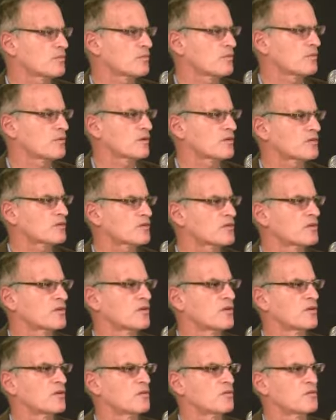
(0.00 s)
reports,
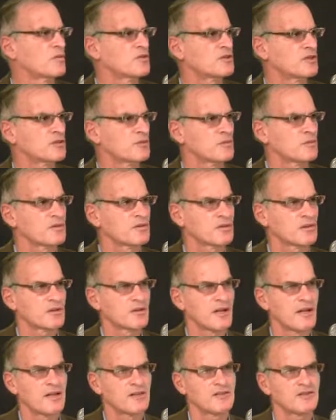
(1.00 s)
which it was
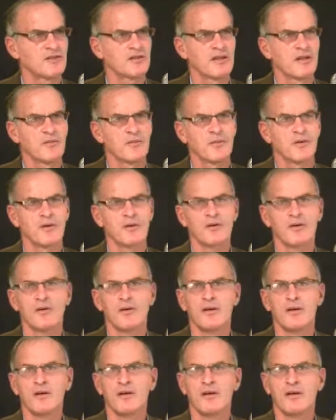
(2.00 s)
alleged they were
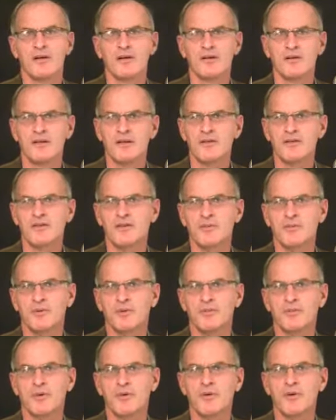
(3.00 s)

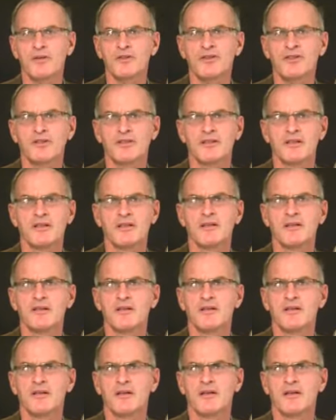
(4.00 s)
disproportionate,
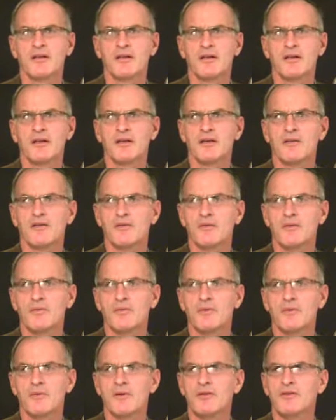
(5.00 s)
the
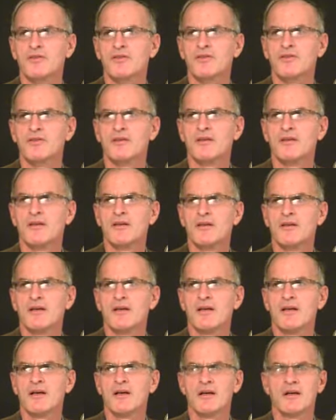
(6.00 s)
reports,
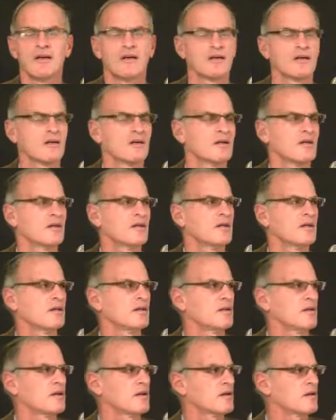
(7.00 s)

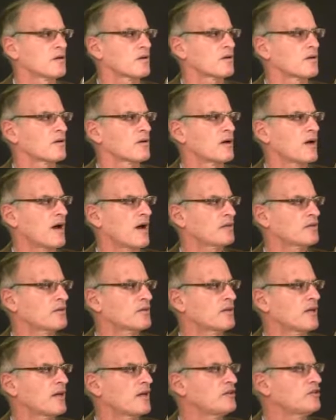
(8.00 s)
in their
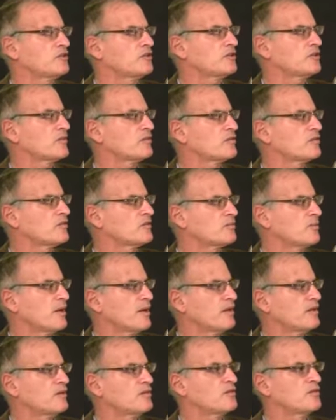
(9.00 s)
allocation of
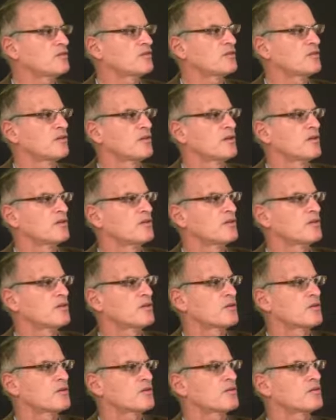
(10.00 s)
space to
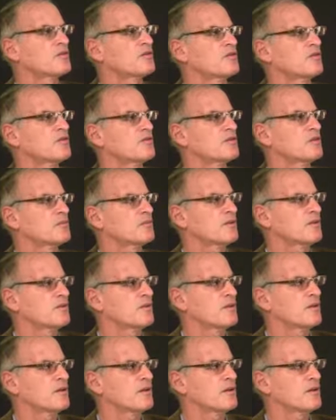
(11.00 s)
criticism of